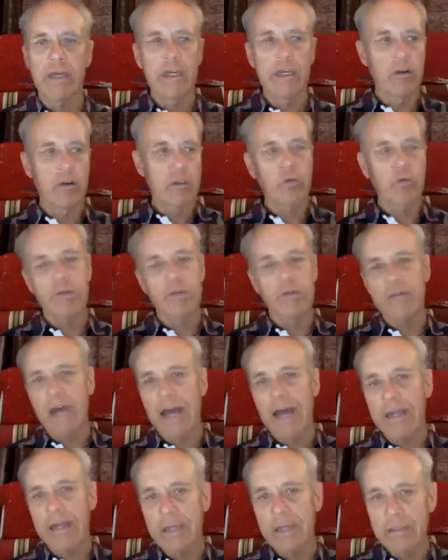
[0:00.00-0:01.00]
So we've
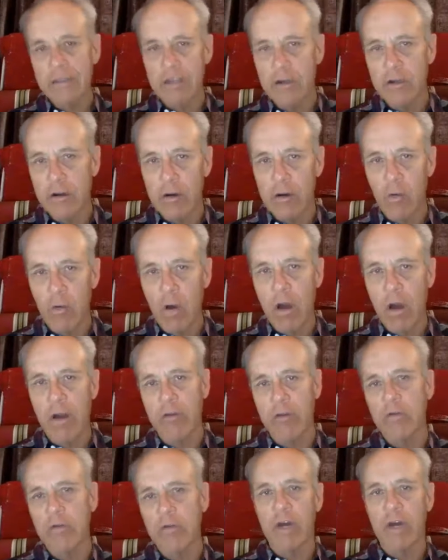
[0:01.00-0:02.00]
got interior
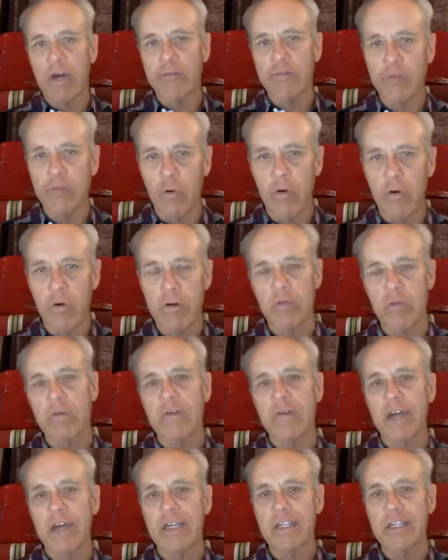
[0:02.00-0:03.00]
walls, we've got floors, we've
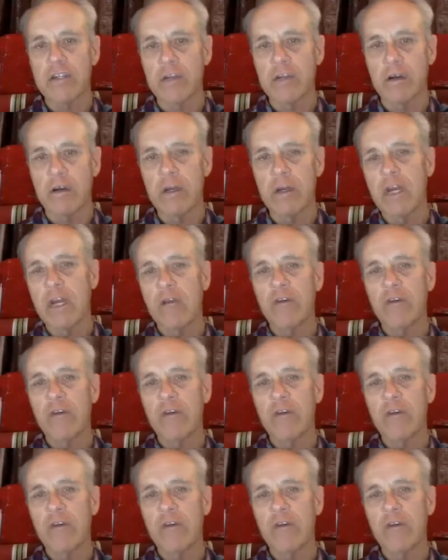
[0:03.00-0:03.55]
got exterior,